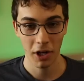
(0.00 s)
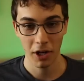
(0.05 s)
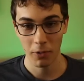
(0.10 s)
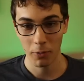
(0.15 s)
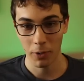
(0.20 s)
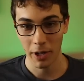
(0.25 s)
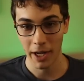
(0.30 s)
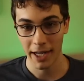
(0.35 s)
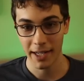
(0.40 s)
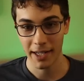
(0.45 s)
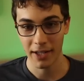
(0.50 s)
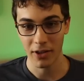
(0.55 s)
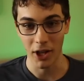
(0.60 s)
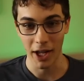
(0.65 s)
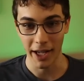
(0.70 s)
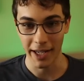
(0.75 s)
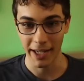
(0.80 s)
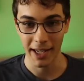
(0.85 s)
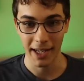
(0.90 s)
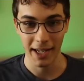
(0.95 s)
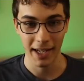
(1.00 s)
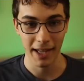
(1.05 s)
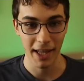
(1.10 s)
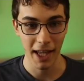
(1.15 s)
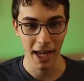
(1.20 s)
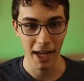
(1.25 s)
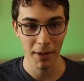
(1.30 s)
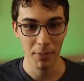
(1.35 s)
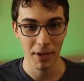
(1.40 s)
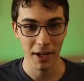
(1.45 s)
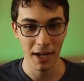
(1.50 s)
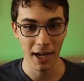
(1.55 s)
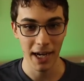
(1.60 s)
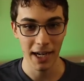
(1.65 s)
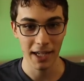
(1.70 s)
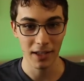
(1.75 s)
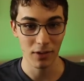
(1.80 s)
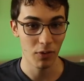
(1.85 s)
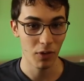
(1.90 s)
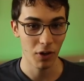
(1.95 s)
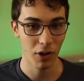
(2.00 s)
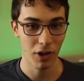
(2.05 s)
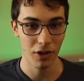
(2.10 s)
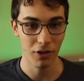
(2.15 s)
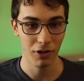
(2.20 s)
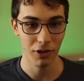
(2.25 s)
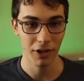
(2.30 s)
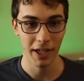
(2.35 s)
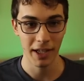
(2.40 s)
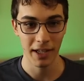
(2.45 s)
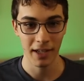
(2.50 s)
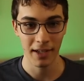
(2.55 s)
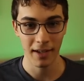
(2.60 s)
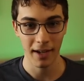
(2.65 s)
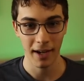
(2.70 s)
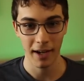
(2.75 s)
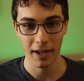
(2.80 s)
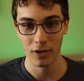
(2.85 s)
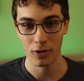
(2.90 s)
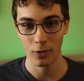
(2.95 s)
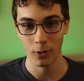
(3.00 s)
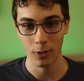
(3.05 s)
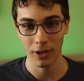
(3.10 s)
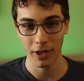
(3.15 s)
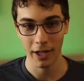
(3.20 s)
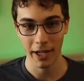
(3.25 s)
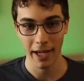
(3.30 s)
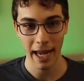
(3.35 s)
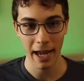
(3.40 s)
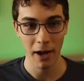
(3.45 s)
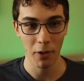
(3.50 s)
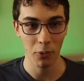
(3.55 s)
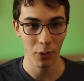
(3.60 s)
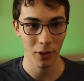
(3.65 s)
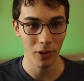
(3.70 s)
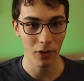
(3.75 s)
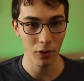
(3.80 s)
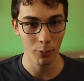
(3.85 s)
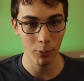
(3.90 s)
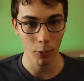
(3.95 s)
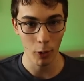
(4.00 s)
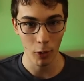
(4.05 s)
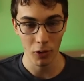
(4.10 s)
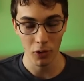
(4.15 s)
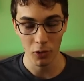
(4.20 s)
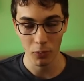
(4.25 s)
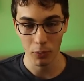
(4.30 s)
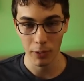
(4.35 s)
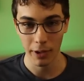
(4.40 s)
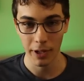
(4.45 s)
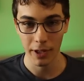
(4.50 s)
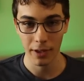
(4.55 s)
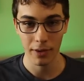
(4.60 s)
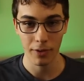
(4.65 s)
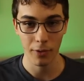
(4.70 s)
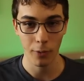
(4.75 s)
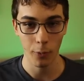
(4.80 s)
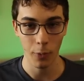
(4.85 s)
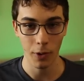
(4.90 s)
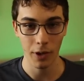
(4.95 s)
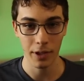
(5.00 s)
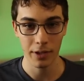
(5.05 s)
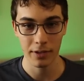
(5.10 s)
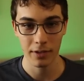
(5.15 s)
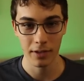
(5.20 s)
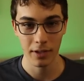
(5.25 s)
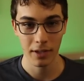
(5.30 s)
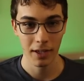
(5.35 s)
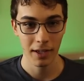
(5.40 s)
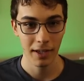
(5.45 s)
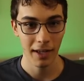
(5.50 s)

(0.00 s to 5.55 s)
But anyway, I did like it, and the API is very clean. I enjoyed like how little boilerplate there was.